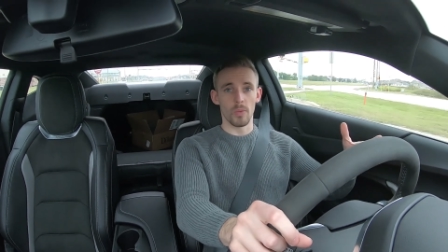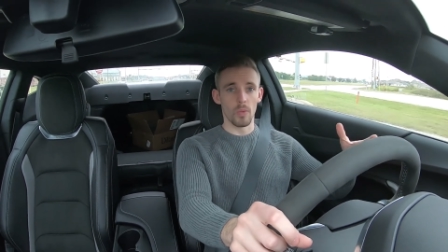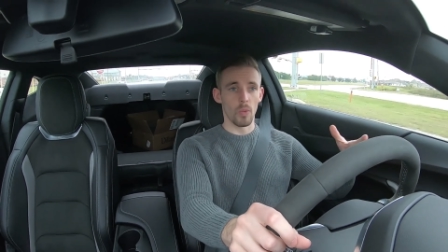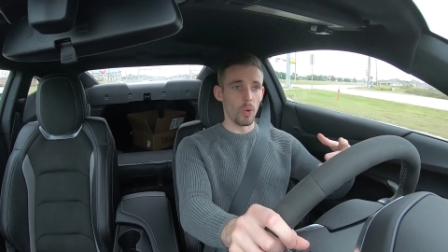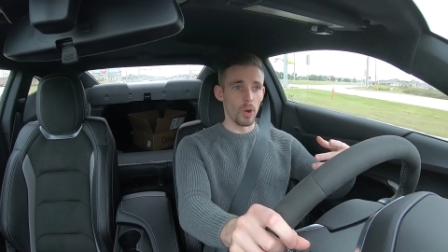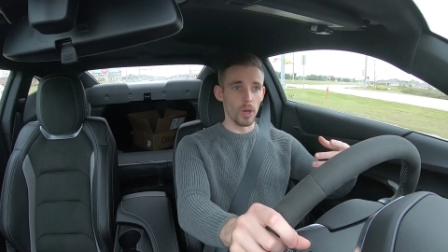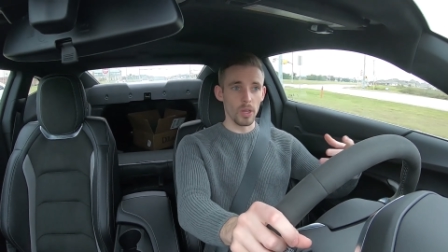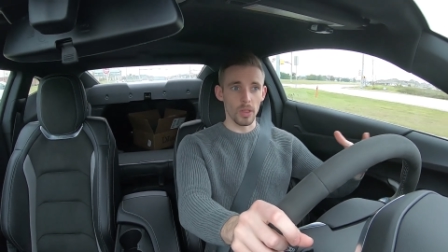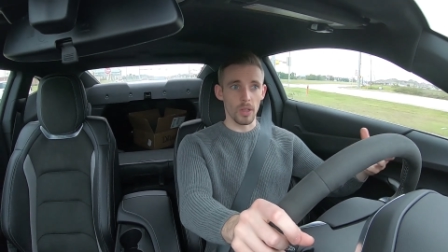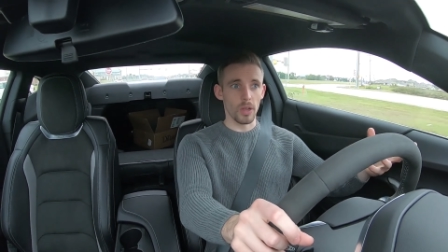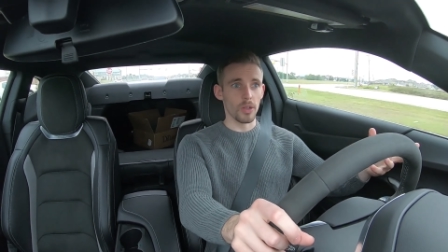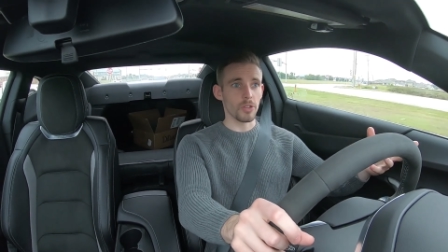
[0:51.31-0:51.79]

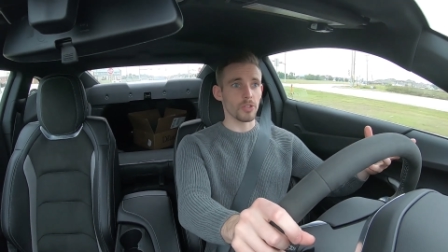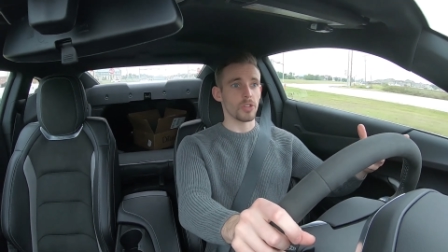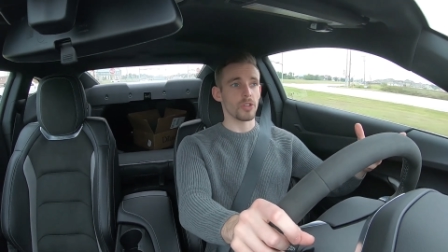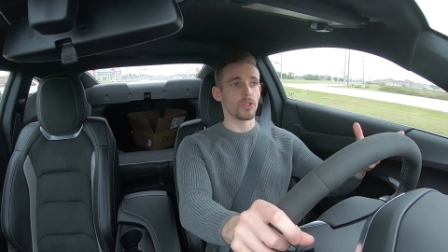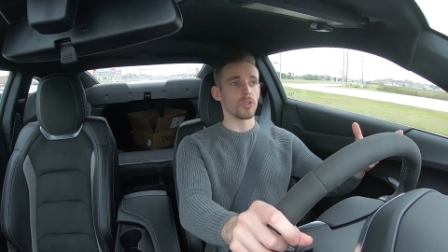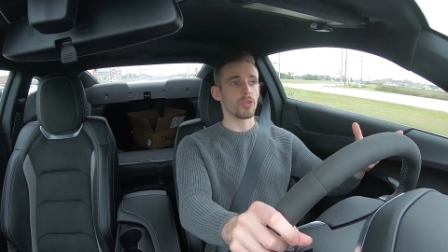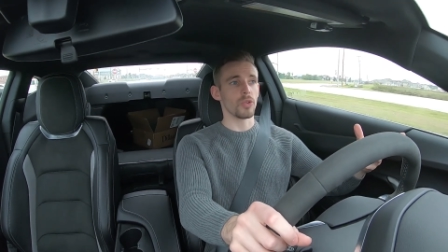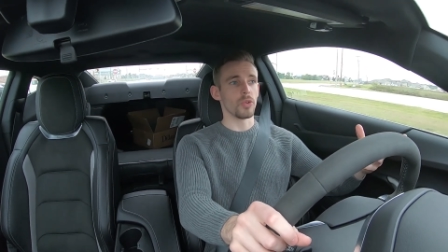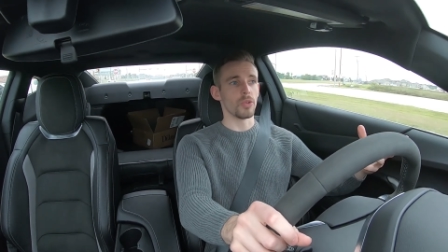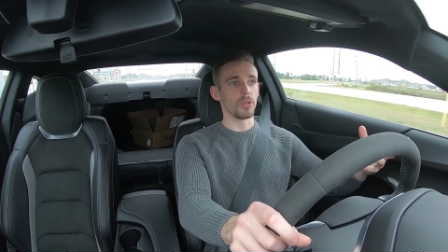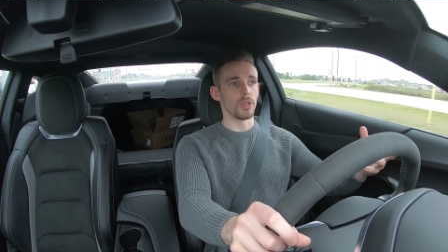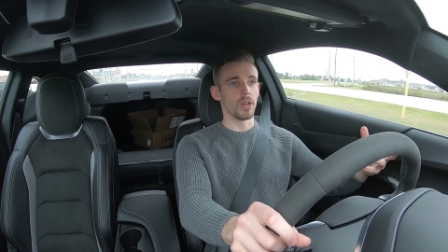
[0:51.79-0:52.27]
what launch
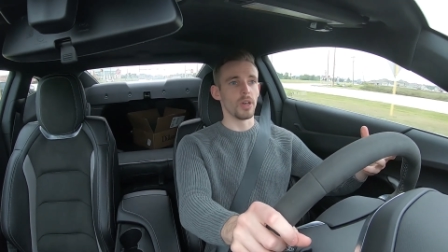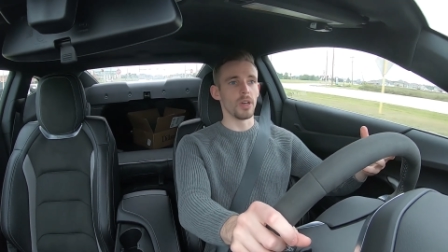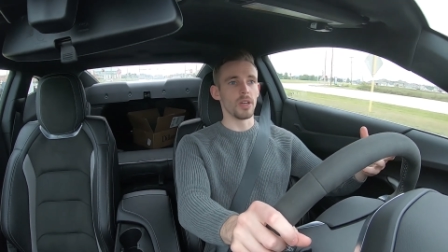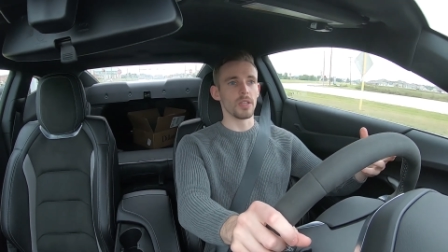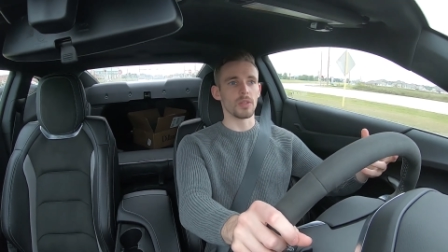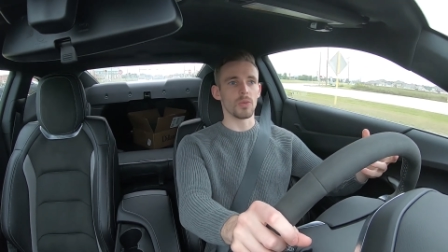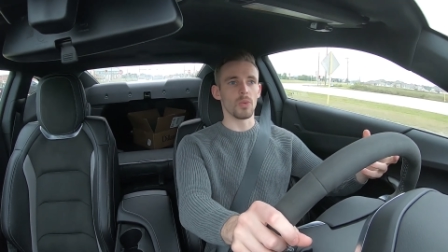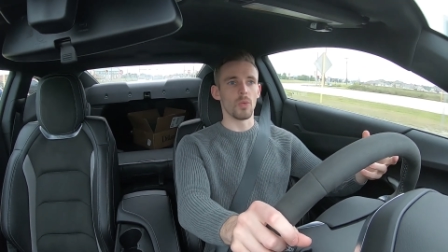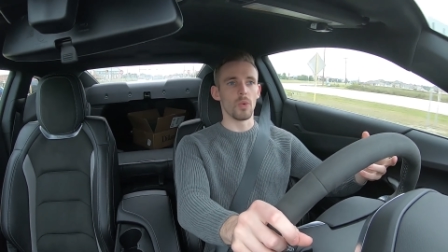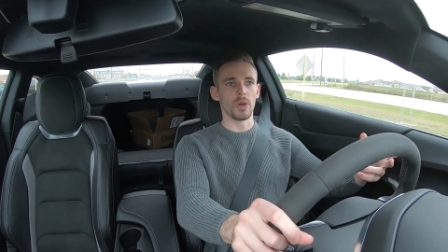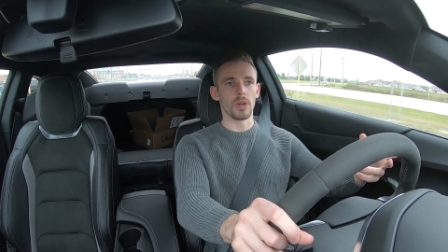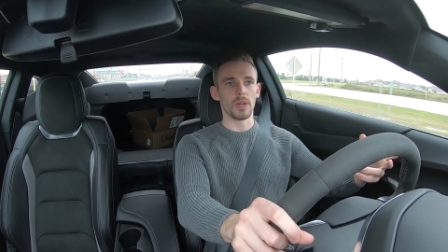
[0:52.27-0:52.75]
control
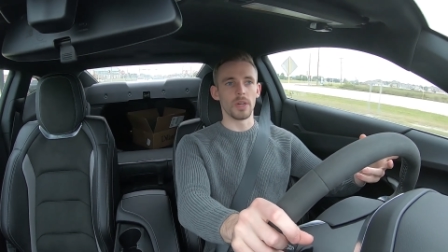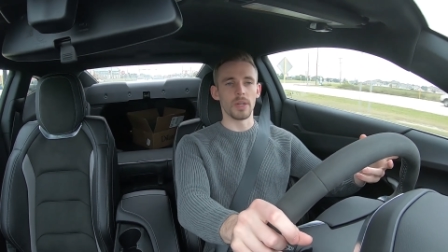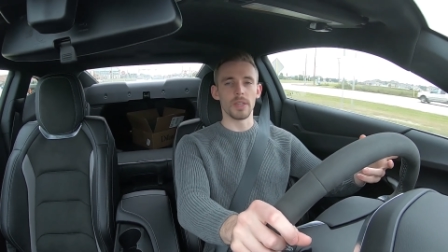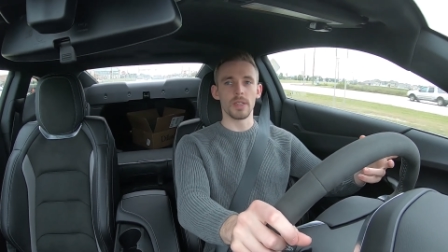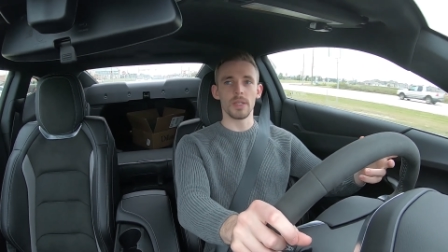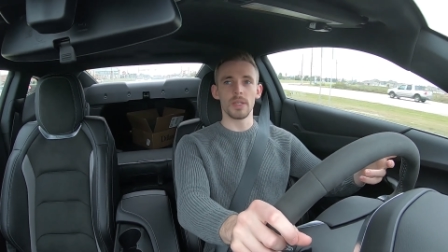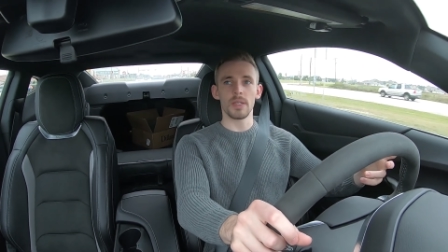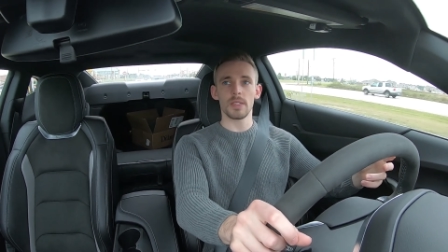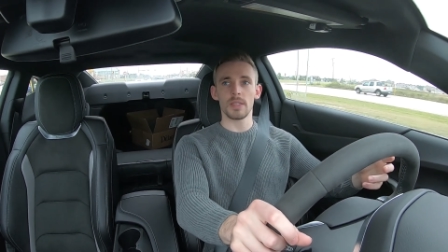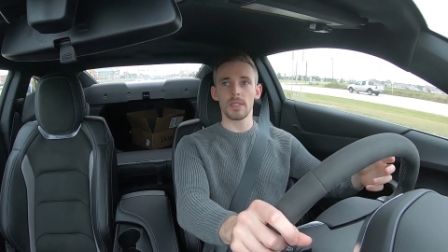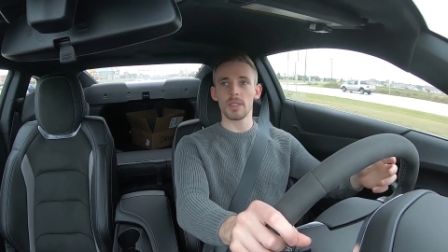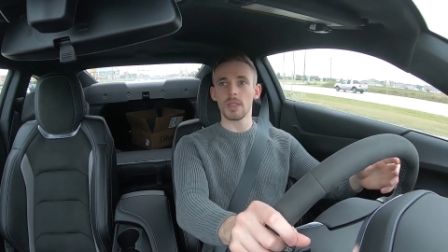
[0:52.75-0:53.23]
does and what it
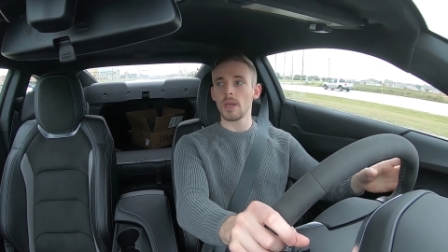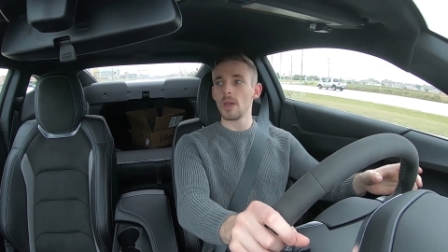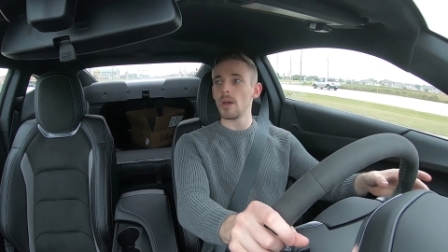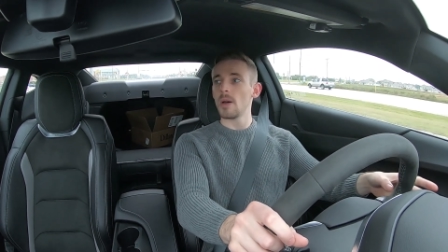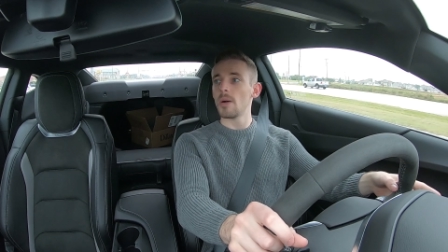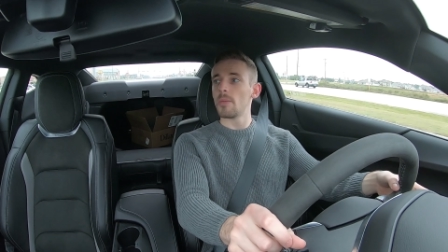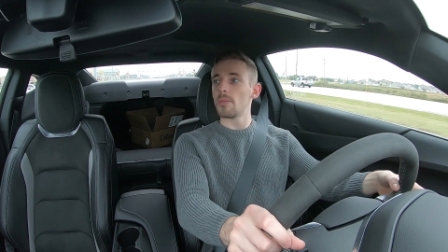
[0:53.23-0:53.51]
is,